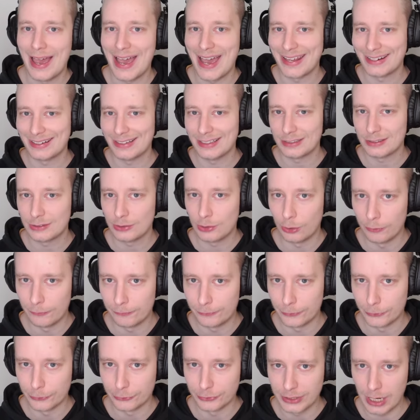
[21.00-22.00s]
and let go
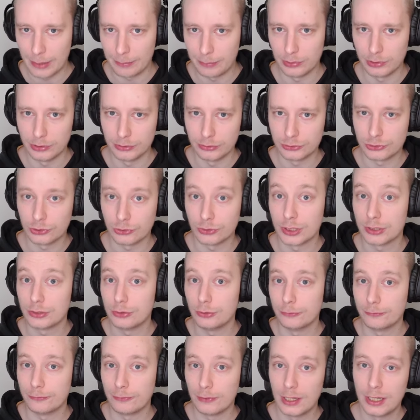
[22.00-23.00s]
of your W so that
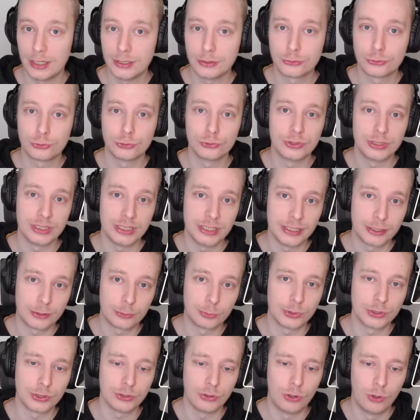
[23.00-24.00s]
you fly through the air
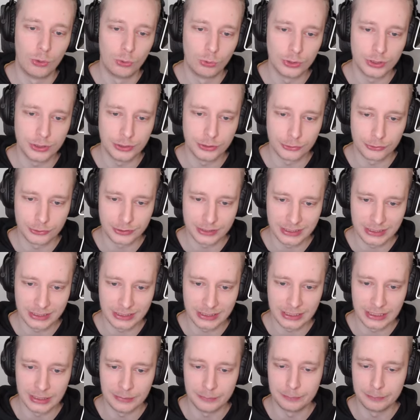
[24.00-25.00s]
with only your D
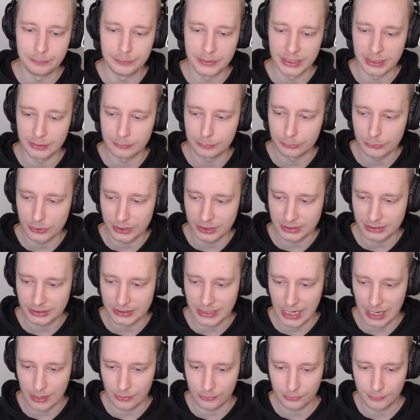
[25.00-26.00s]
key being pressed
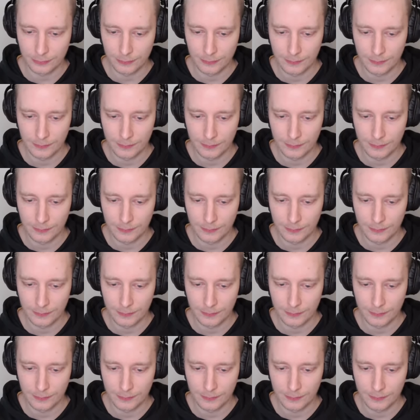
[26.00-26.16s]
down.